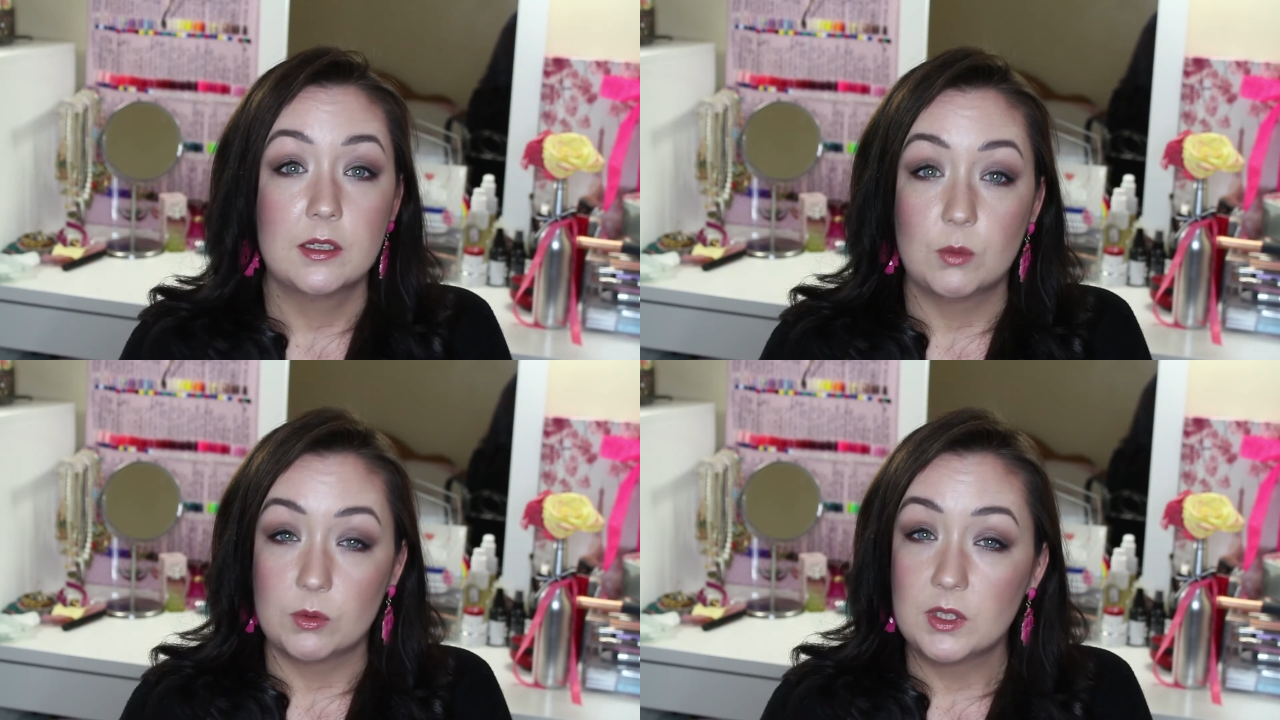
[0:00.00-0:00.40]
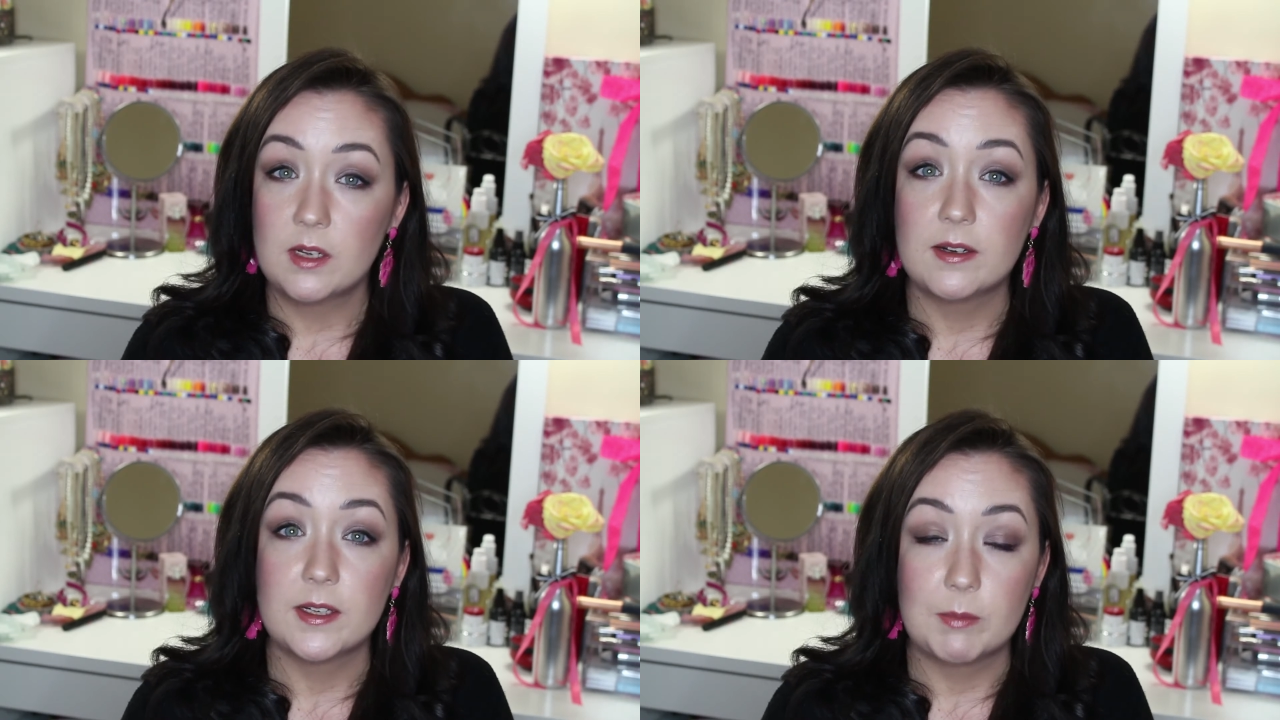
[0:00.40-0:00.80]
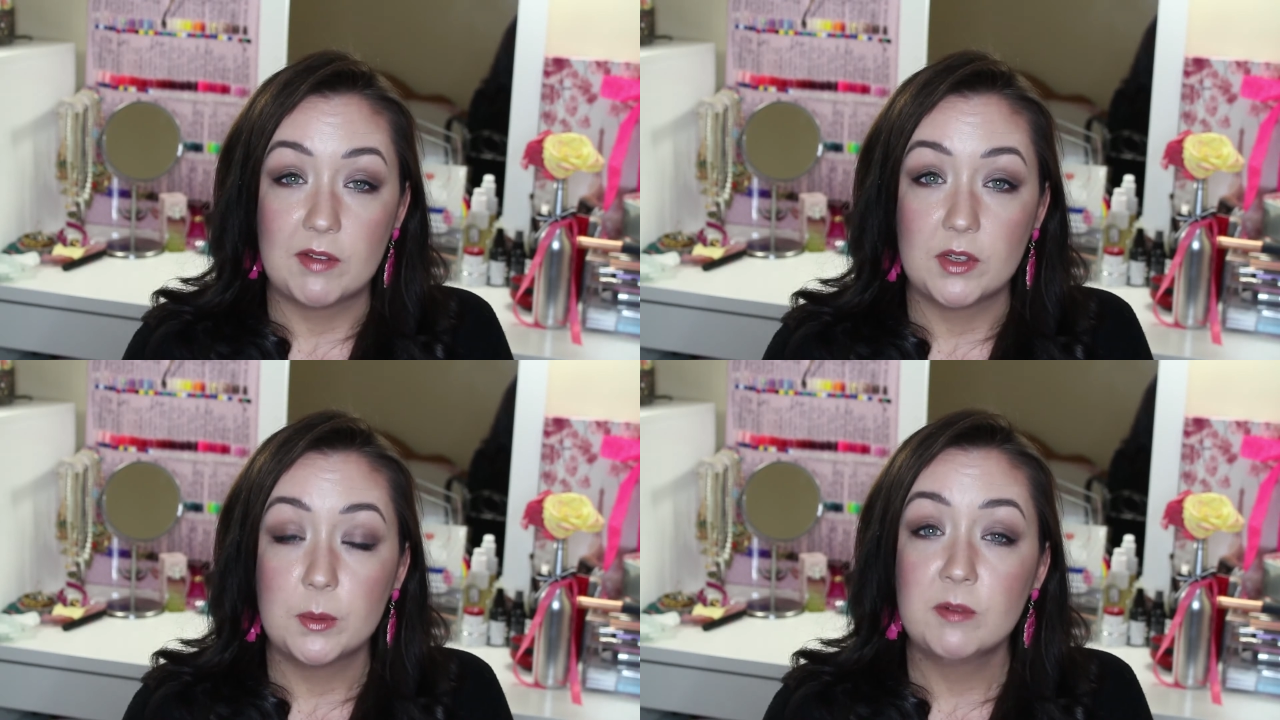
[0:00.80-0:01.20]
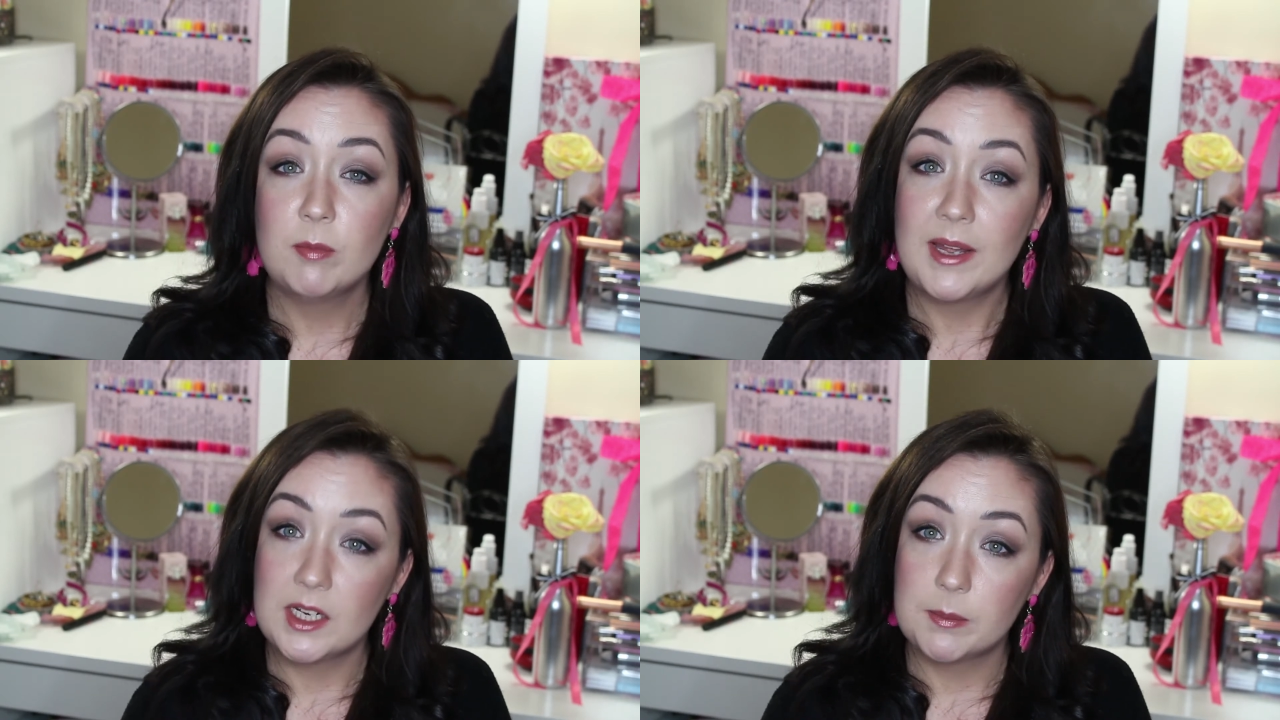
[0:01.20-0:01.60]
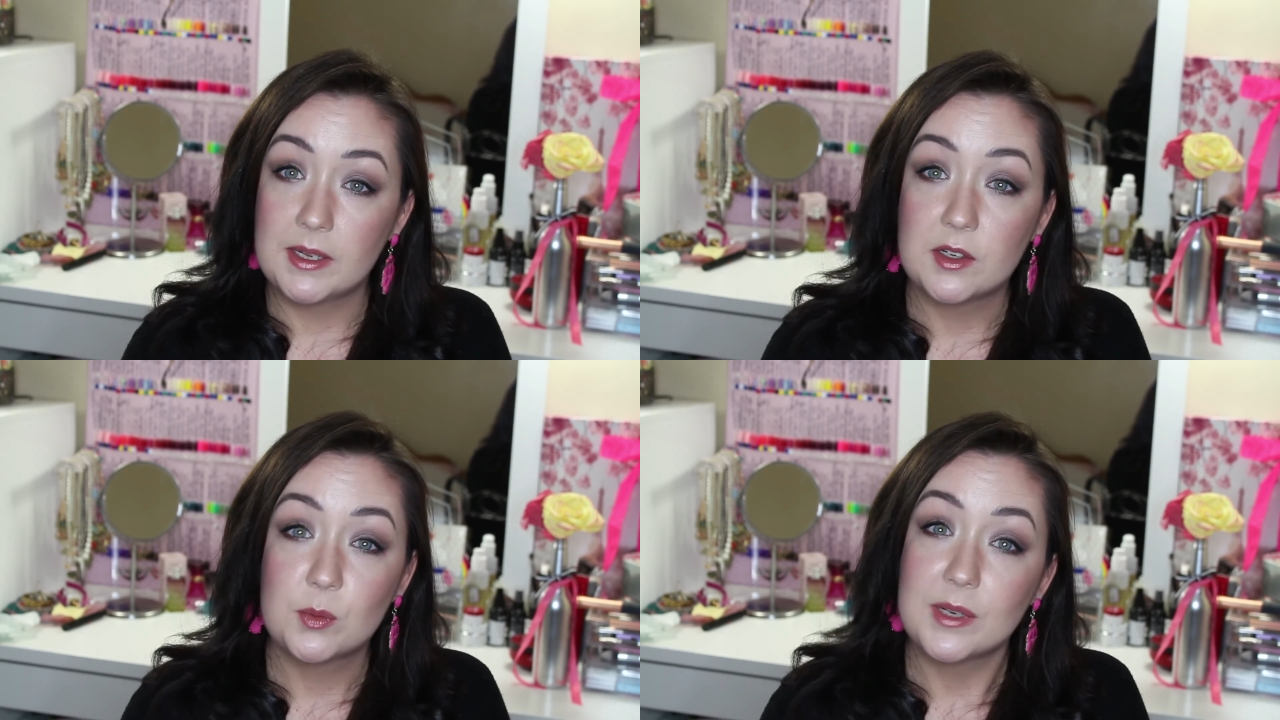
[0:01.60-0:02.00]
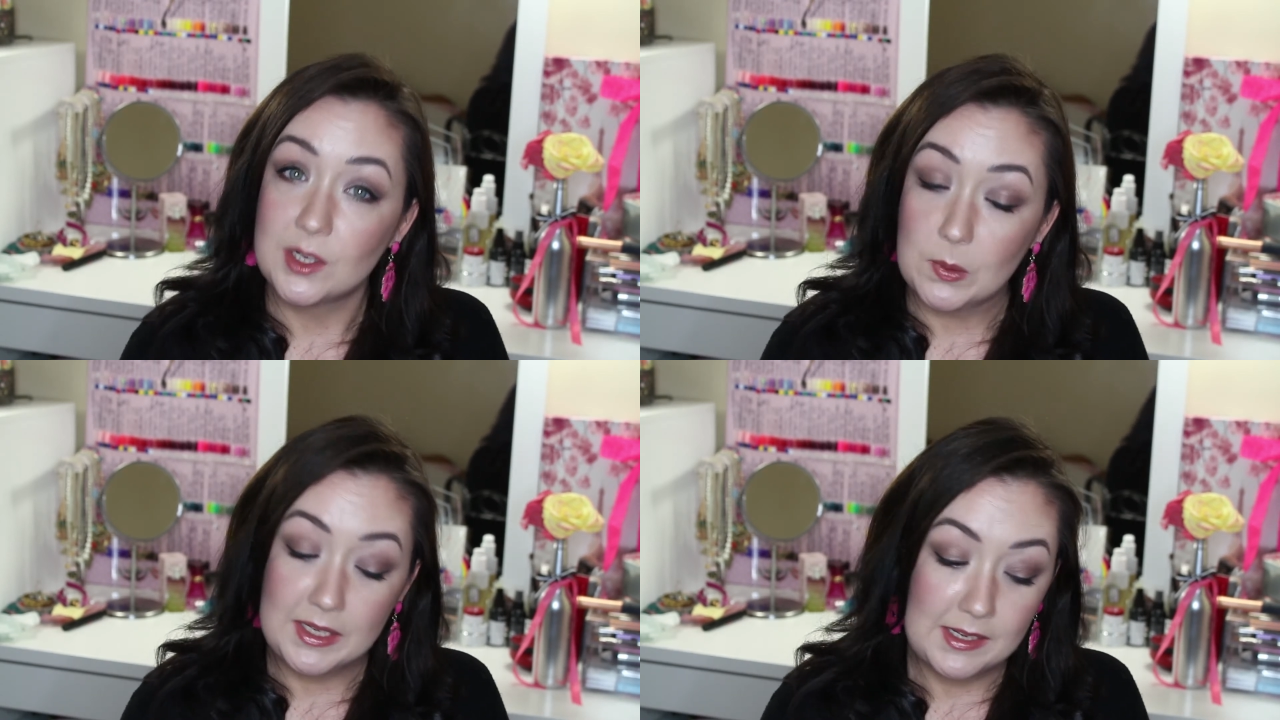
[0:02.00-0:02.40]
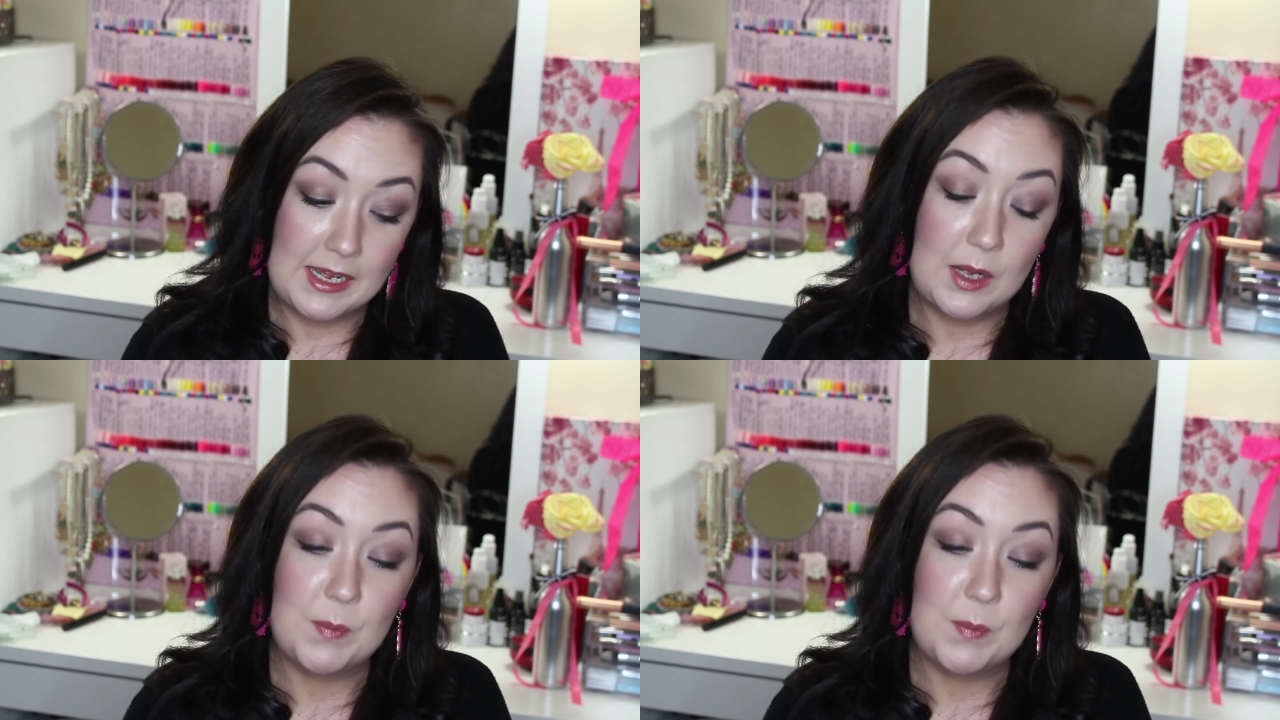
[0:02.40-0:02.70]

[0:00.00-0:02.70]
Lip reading: won't lie, I'm having a bit of a panic about it, but anyway,